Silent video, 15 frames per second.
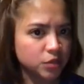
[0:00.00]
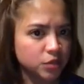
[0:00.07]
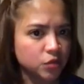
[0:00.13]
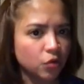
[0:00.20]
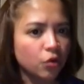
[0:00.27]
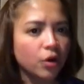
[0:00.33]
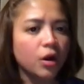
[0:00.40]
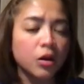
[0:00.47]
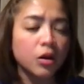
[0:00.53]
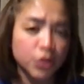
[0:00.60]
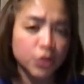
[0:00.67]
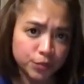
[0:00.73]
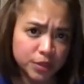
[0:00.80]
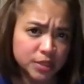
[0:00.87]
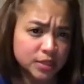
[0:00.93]
or
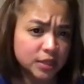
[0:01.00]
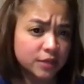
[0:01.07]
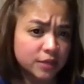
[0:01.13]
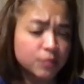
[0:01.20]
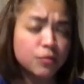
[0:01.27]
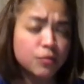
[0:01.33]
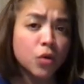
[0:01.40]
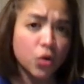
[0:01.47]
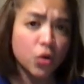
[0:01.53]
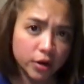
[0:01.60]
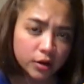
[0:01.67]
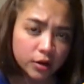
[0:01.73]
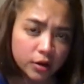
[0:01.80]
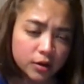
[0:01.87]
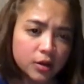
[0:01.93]
arguments even more.
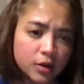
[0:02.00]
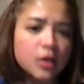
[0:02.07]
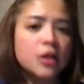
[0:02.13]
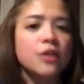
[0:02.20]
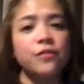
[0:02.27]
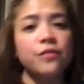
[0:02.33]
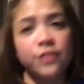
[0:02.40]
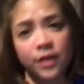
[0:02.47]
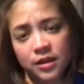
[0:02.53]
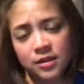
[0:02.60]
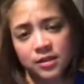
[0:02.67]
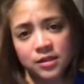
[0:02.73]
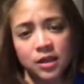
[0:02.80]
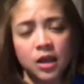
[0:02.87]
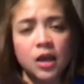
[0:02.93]

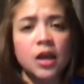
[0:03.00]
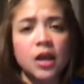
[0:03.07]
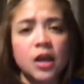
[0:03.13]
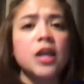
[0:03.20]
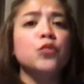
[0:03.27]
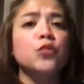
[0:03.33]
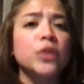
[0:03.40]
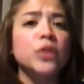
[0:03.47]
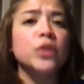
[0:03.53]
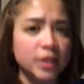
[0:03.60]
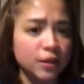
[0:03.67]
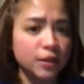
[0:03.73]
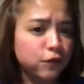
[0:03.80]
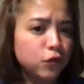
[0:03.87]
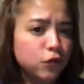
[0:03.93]
Thus, it will
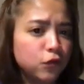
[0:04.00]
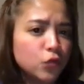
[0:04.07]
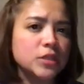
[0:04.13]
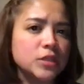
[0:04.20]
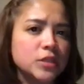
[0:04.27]
influence your